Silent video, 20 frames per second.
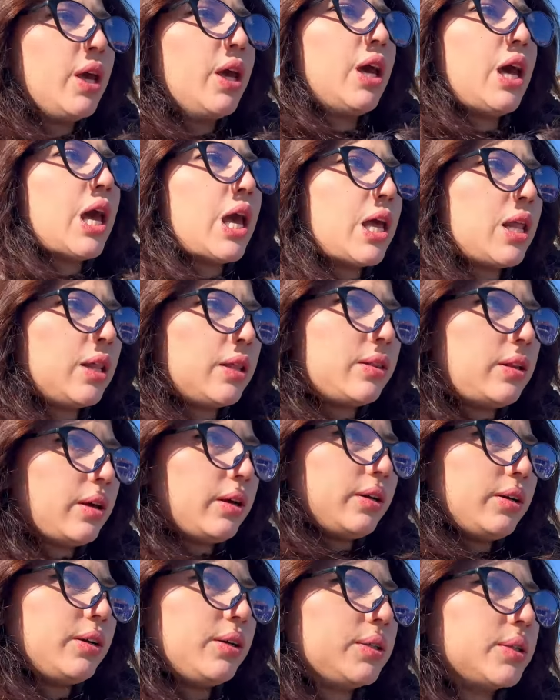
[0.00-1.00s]
and
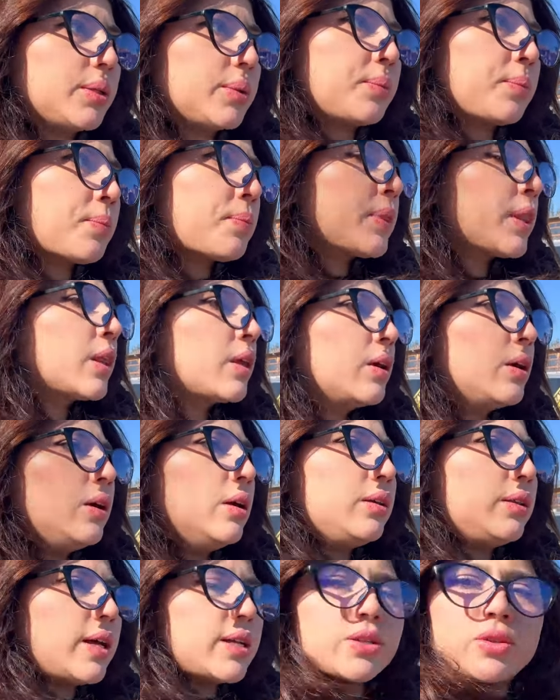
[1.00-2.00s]
um,
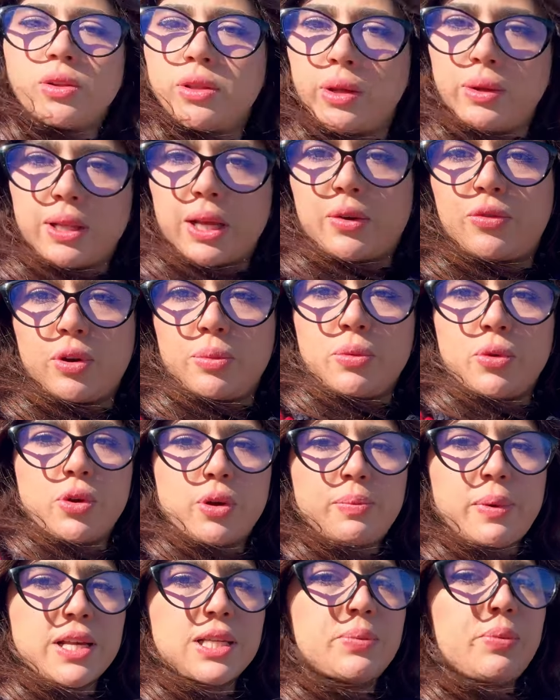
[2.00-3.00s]
that's all they'll take from
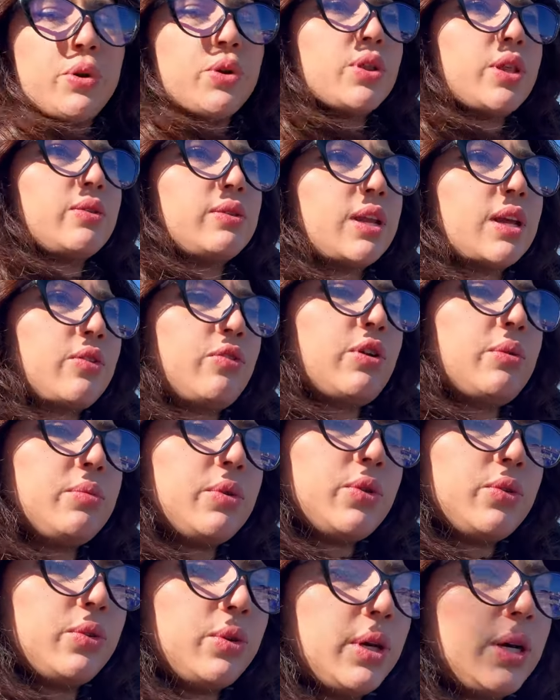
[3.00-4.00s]
your passport they'll take from
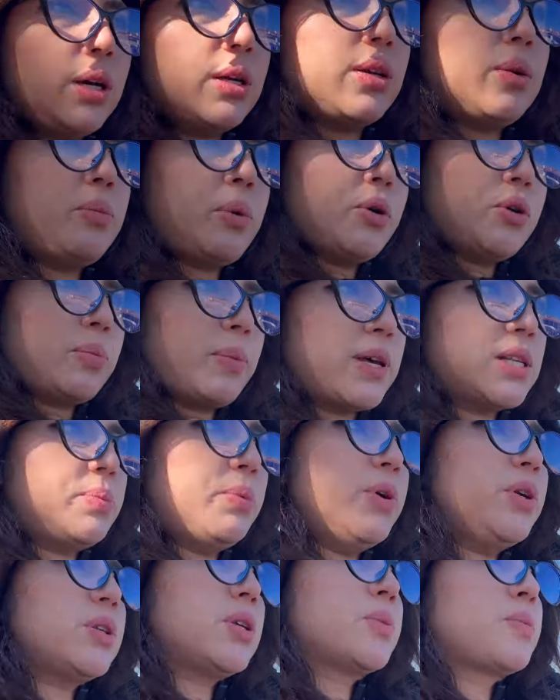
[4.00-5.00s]
you uh, both
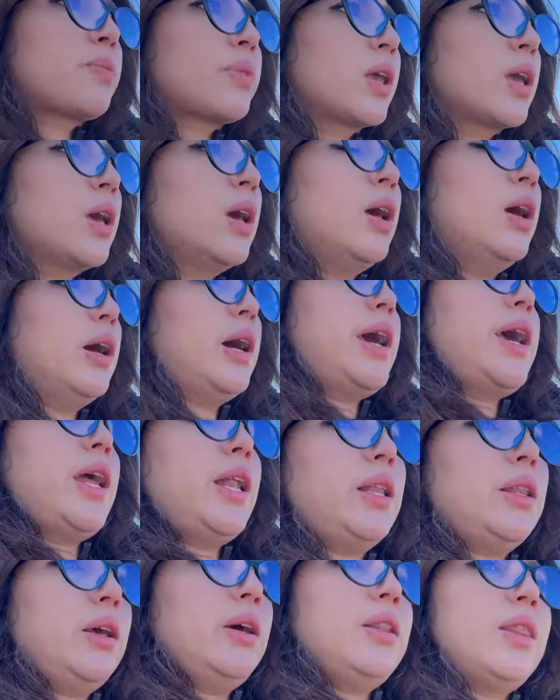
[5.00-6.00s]
passports
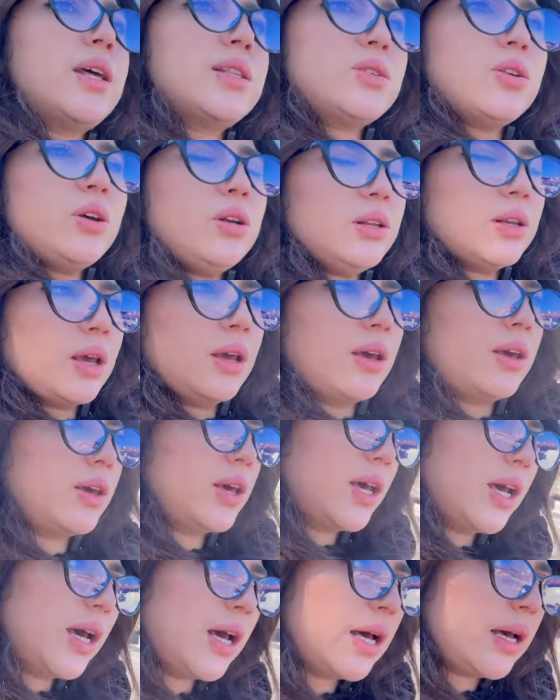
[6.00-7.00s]
and uh, that's all
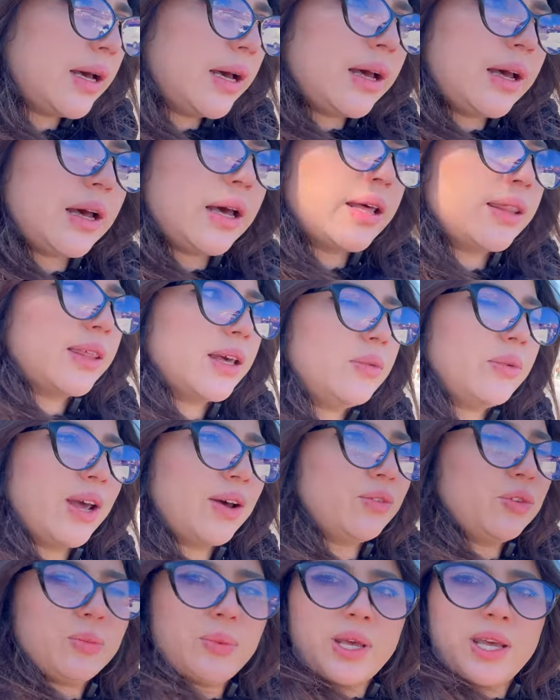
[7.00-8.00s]
uh, and then we
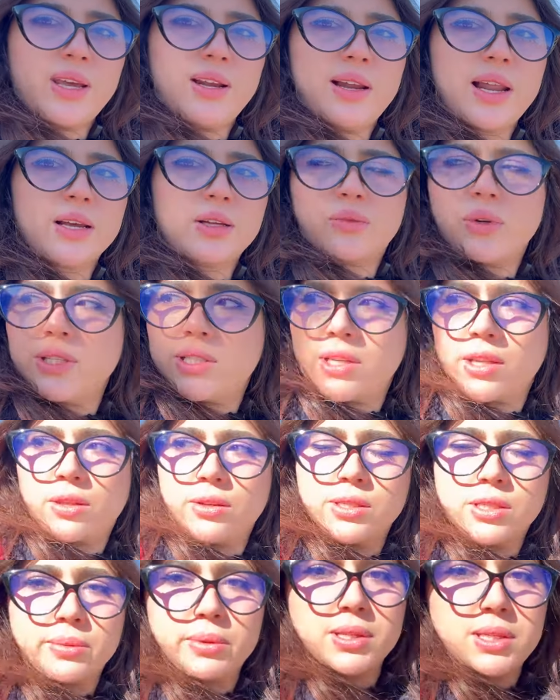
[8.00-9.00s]
have to be here like 20
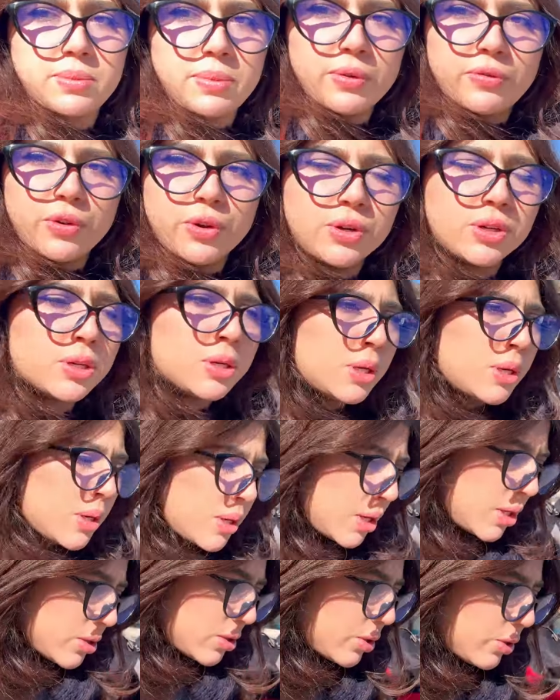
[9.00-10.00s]
30 minutes before
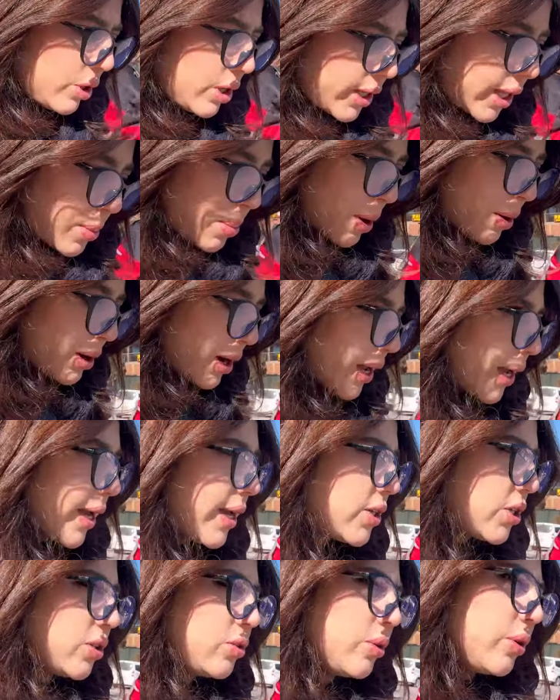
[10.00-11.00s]
so we'll keep our
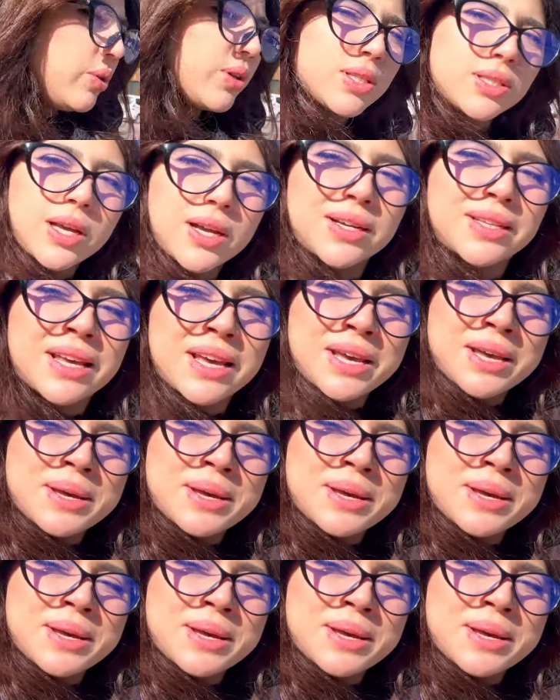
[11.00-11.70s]
luggage and then we'll start